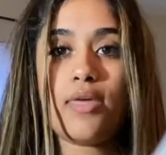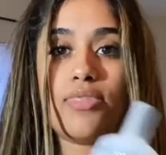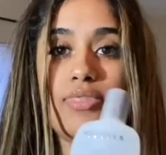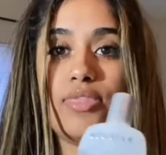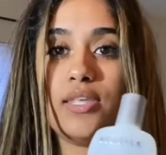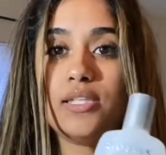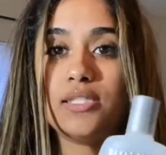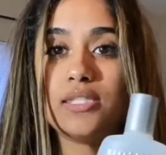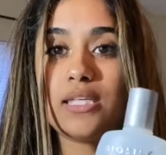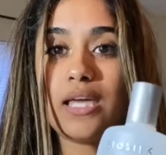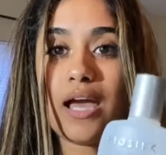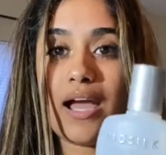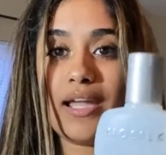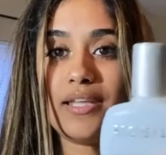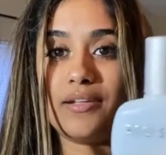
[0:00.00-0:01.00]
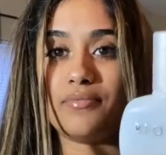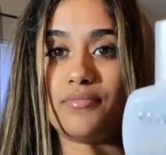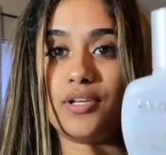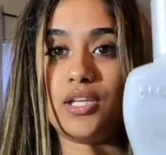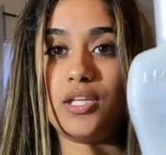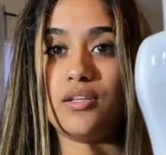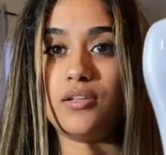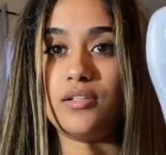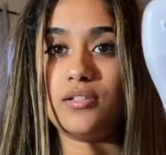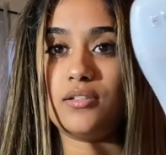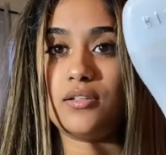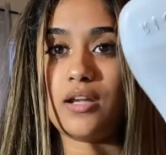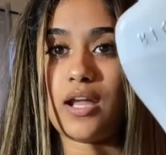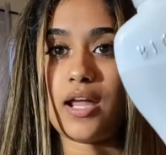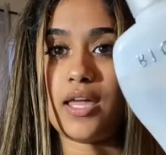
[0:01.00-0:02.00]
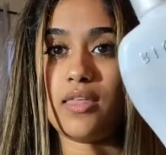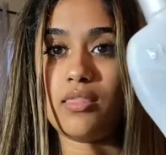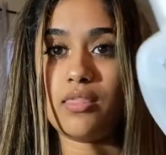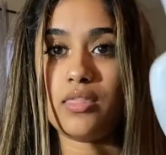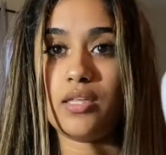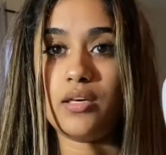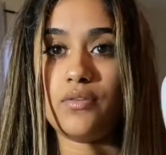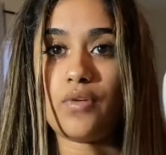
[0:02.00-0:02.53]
This item right here, I love.